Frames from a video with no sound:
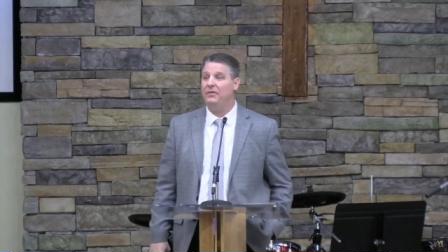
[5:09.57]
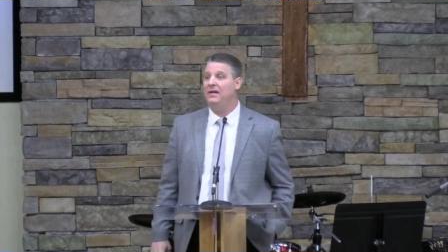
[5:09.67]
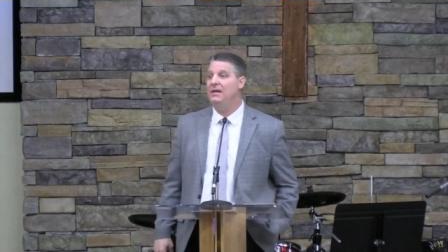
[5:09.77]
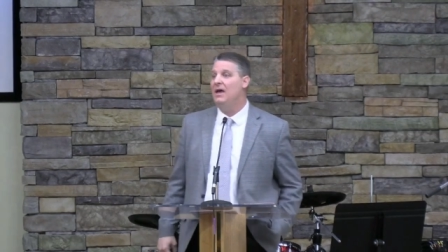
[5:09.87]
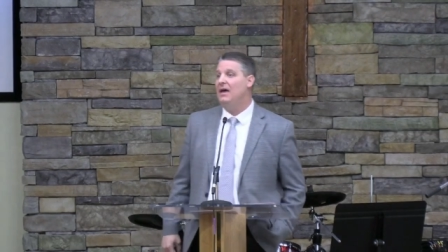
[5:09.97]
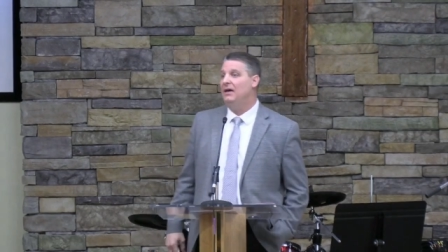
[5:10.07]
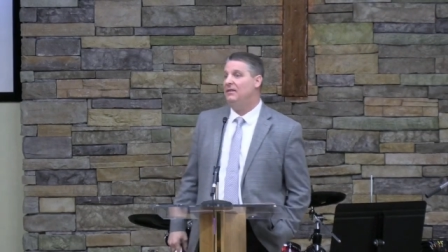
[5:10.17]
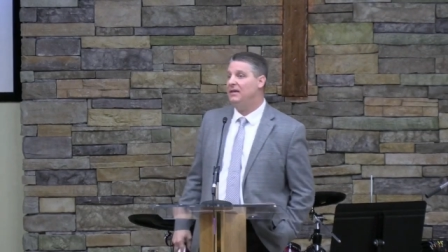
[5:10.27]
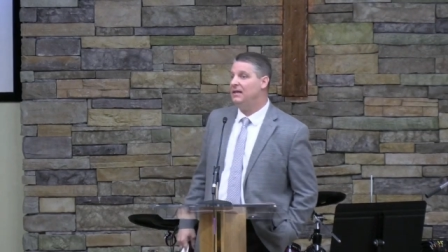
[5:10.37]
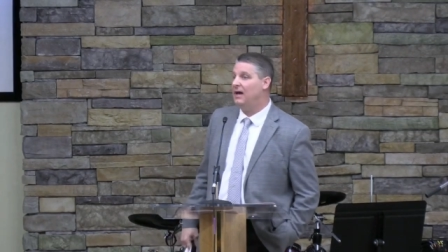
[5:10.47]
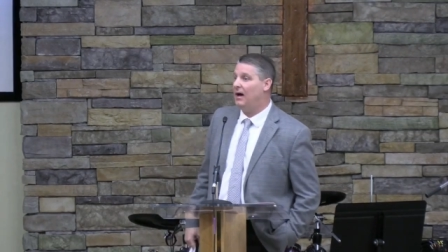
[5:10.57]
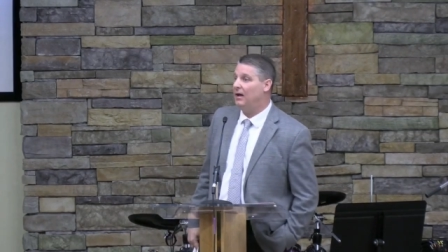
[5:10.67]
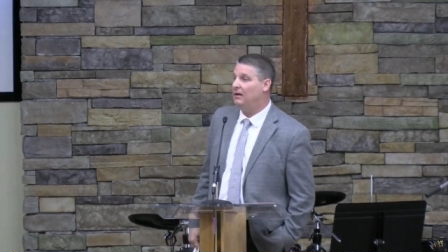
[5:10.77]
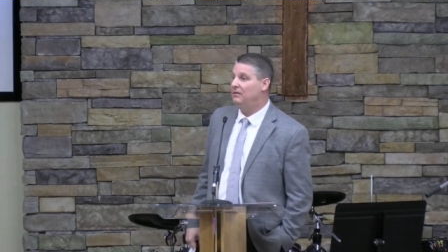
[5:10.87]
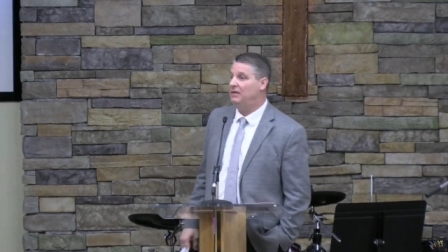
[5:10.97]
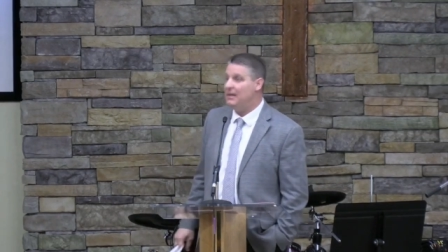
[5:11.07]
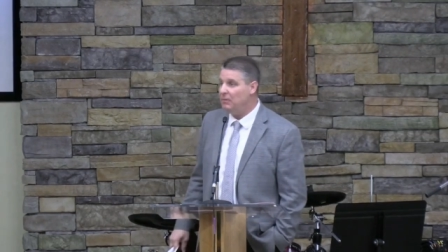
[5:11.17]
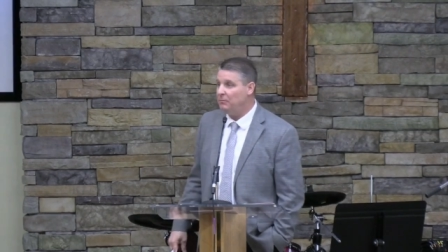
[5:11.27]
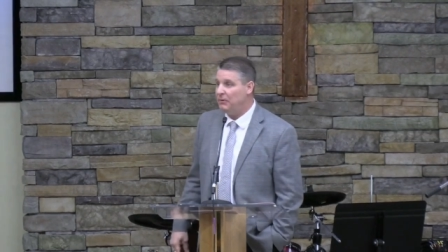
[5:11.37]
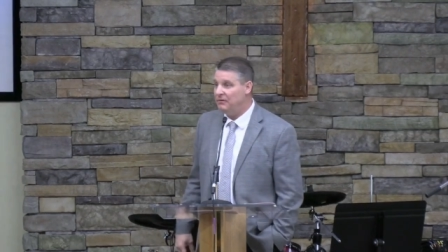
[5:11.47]
the, the uh,
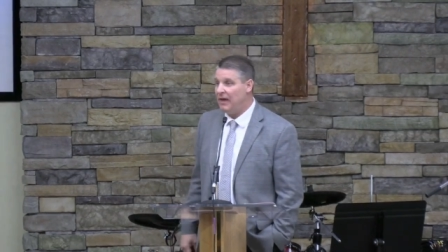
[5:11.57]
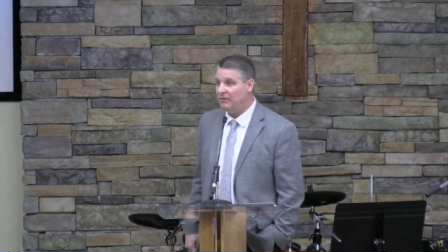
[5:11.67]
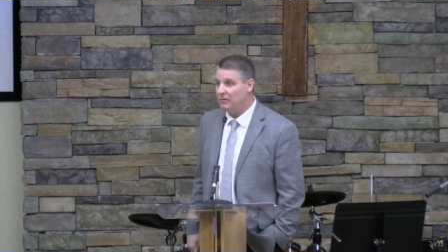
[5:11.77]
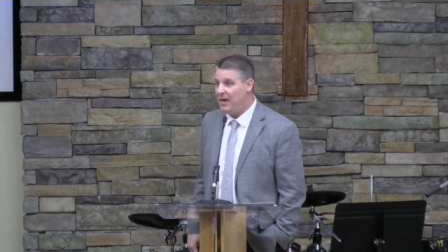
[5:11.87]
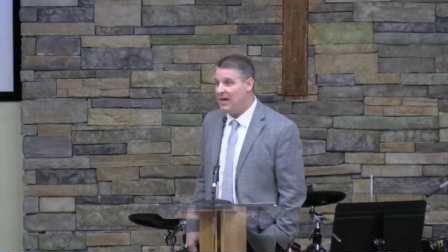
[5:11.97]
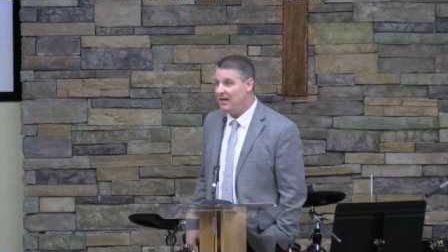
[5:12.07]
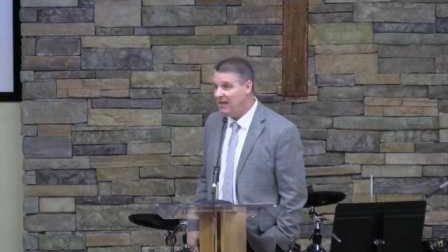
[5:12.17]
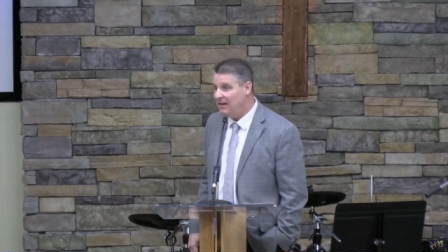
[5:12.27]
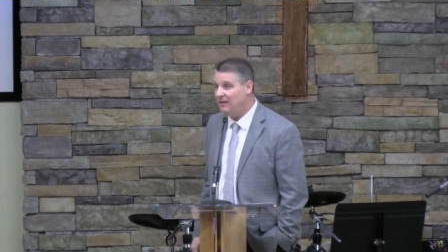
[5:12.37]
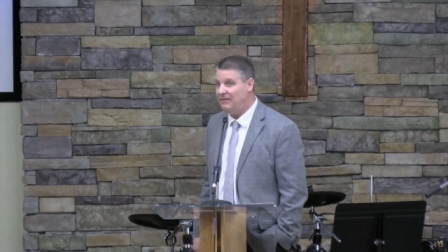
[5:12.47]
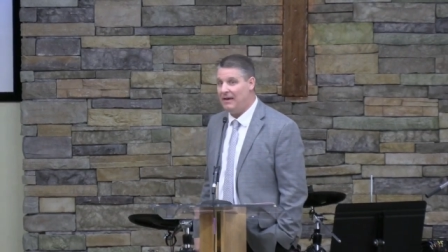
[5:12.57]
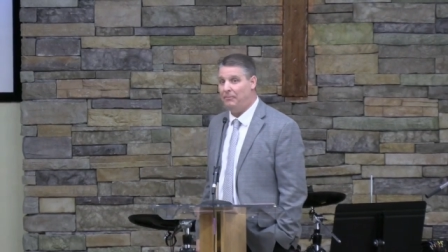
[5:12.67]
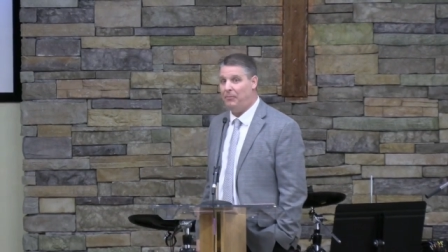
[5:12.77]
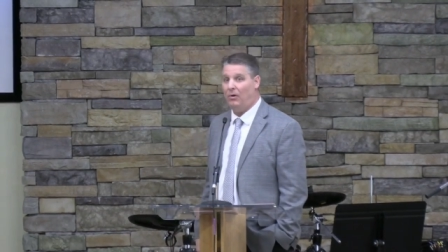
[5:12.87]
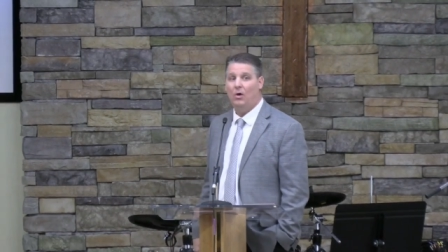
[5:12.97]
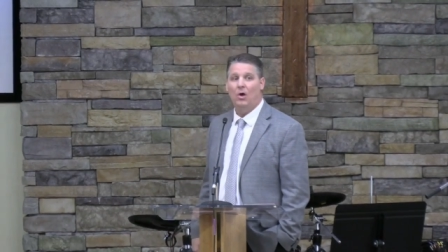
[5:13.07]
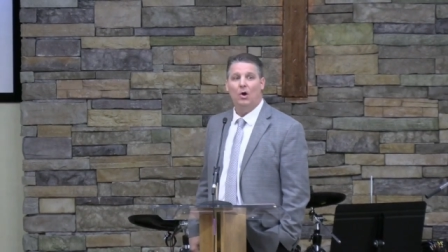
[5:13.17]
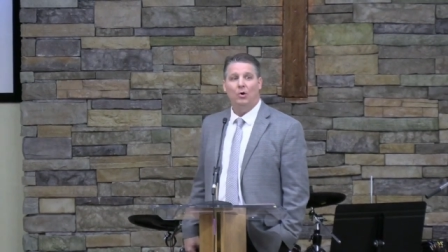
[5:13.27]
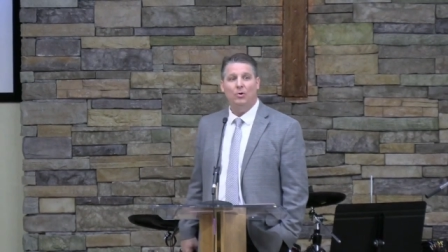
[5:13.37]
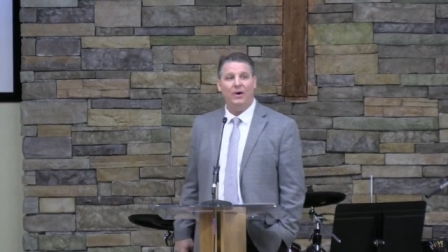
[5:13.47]
demon possessed man in the temple
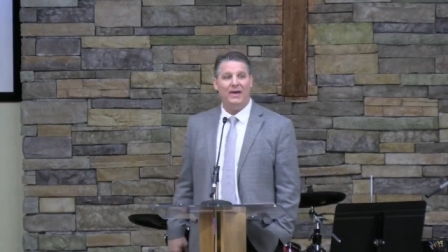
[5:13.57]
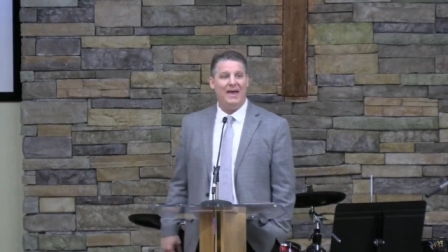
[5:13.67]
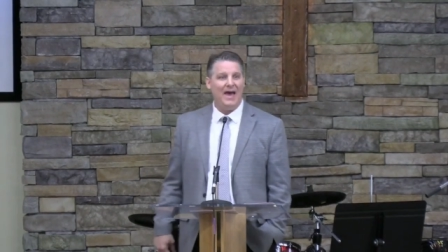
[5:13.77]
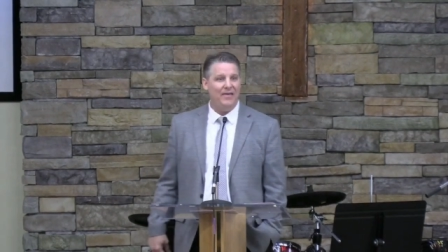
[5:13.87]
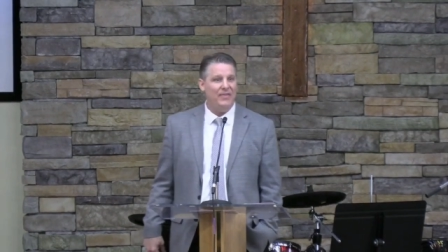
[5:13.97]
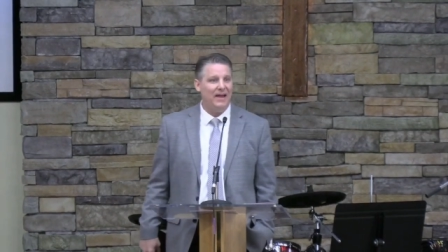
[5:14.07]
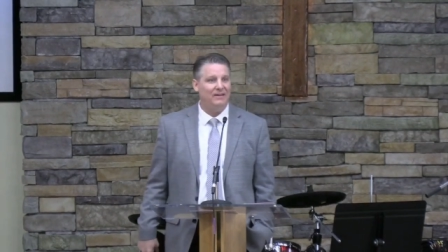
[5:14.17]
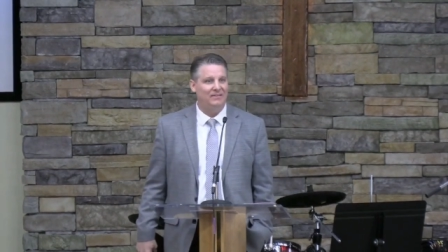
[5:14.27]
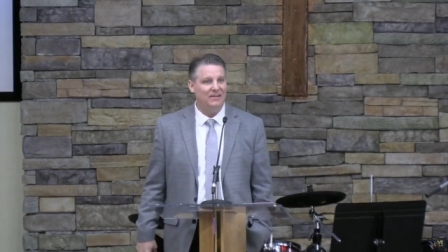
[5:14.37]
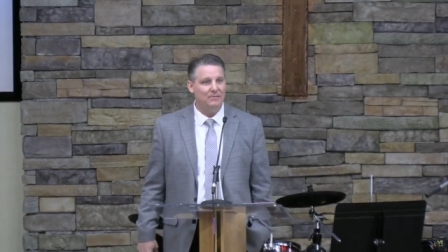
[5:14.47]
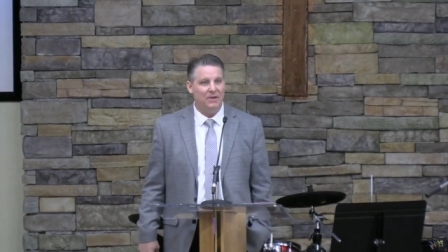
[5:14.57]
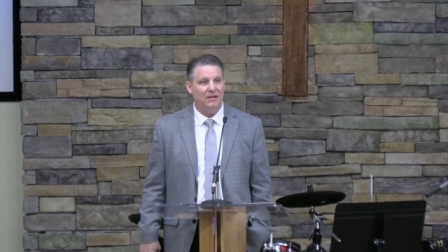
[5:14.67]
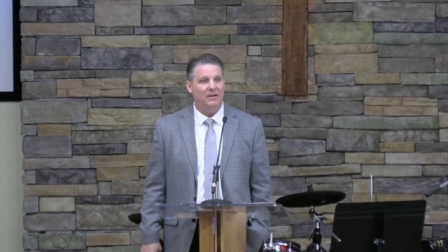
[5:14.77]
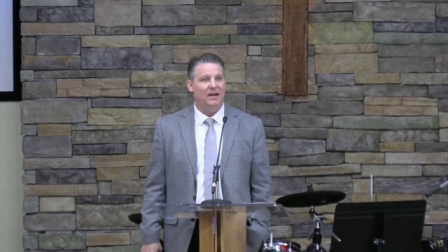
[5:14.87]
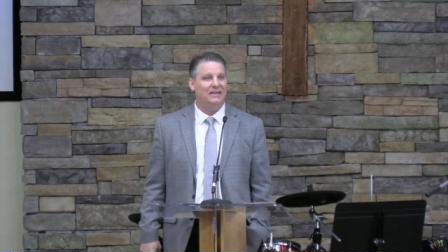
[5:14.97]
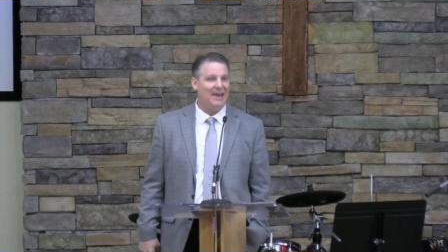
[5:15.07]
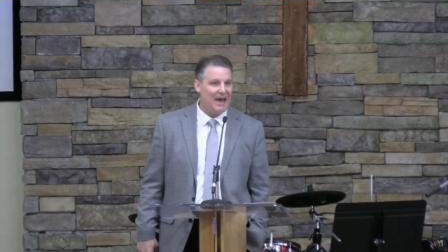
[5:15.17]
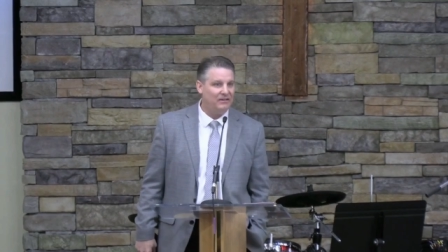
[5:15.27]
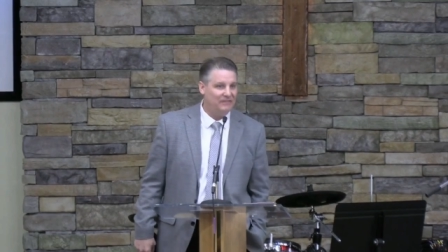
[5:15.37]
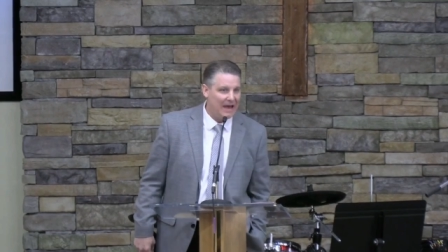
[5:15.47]
who had had that demon
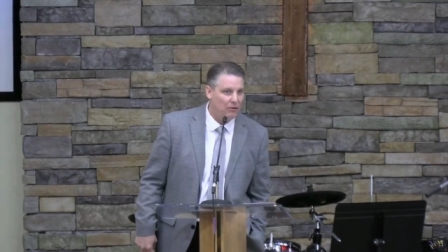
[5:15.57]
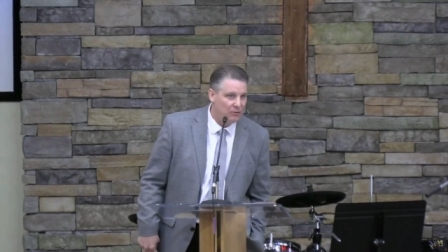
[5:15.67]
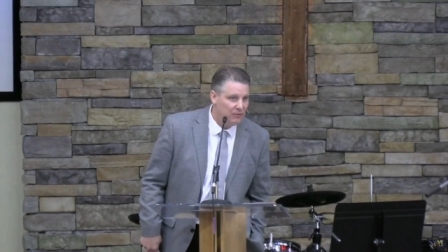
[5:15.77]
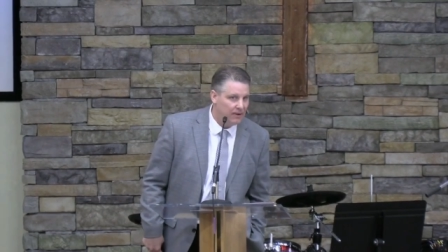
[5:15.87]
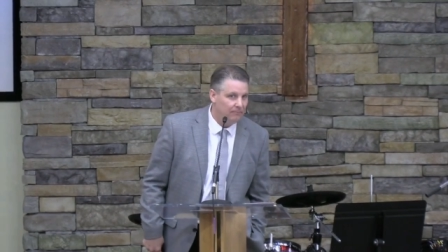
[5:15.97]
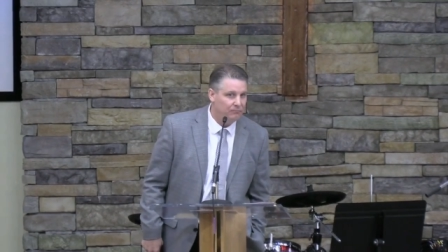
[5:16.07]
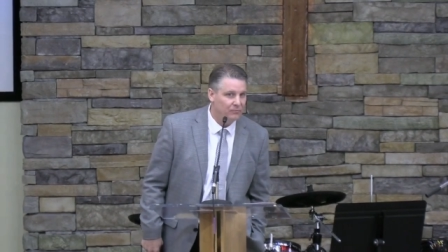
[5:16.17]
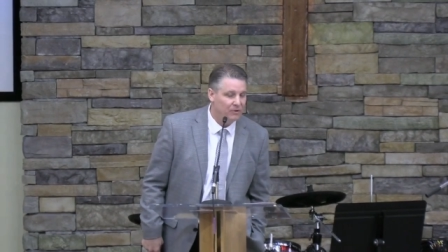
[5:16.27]
cast out of him.